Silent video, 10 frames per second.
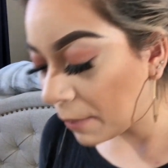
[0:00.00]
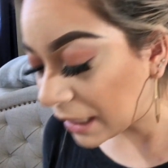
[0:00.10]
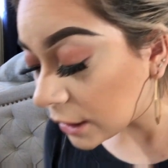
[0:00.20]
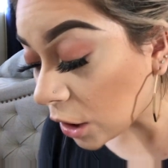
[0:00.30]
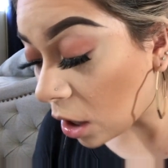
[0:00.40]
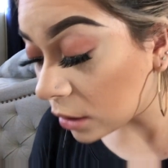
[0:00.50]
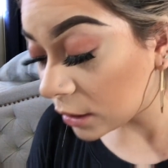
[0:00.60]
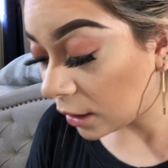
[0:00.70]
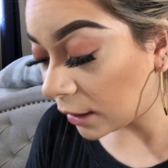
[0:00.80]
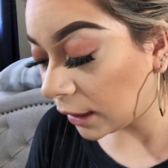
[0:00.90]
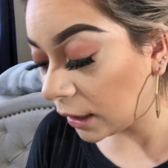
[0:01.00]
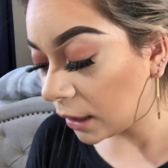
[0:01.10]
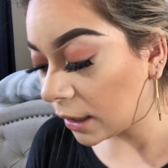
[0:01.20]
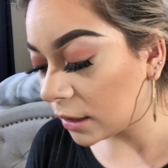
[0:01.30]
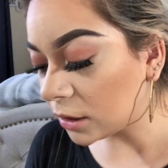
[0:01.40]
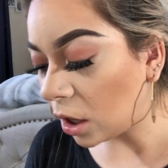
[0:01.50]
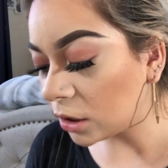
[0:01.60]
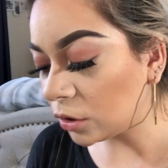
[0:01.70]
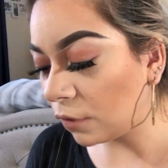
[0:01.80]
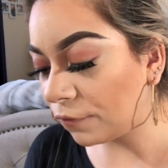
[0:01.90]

It's called Cookie. It's also